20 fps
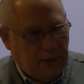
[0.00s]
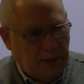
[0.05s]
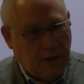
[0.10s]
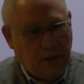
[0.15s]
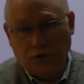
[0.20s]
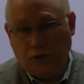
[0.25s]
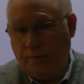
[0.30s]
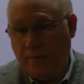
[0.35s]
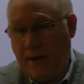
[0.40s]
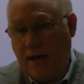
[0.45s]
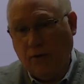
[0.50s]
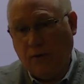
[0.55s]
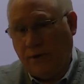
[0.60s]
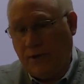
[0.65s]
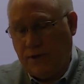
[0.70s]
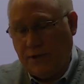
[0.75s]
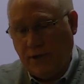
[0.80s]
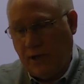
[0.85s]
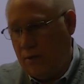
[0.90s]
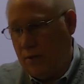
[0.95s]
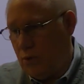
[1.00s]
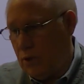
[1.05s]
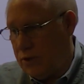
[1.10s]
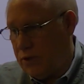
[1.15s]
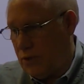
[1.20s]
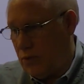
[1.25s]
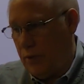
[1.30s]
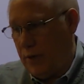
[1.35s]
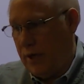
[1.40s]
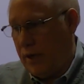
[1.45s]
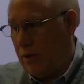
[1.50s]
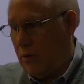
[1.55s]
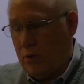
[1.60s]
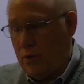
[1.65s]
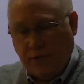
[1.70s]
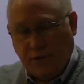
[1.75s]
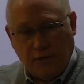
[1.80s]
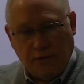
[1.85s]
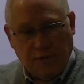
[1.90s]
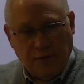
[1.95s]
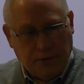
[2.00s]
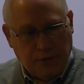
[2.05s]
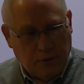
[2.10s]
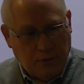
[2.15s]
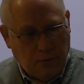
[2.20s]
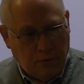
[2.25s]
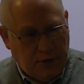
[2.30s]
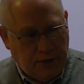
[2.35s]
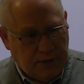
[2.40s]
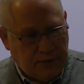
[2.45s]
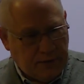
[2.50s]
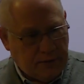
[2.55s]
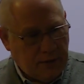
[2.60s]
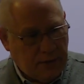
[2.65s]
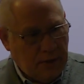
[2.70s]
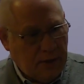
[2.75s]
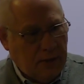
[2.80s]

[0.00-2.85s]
because you may only see them once a week or once every 2 weeks,